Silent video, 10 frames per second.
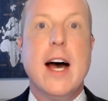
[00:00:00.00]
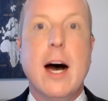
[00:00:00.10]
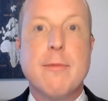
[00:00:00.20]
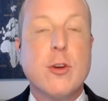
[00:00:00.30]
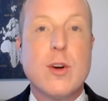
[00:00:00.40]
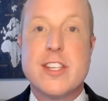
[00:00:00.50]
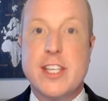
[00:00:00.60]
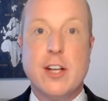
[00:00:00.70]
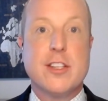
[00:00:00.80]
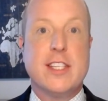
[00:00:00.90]
Um, so we're
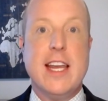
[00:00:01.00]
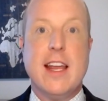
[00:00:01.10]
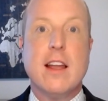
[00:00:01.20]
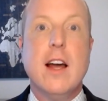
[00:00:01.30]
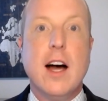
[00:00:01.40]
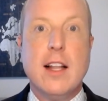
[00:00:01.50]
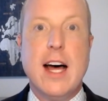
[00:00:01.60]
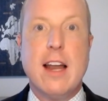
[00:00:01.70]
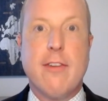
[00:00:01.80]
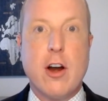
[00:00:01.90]
still seeing a
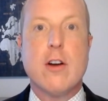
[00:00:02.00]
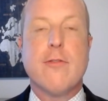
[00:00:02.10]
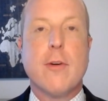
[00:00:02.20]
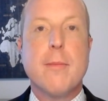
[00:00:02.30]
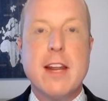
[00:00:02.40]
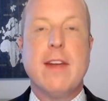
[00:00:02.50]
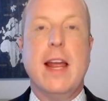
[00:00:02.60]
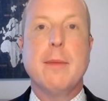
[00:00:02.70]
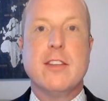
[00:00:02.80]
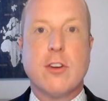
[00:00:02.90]
lot of hurt for many
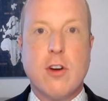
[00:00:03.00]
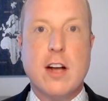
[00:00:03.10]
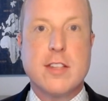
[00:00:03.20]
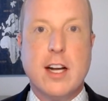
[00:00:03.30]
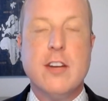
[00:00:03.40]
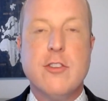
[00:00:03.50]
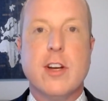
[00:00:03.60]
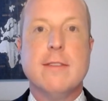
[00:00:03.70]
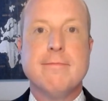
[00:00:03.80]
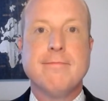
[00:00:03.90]
families across the country.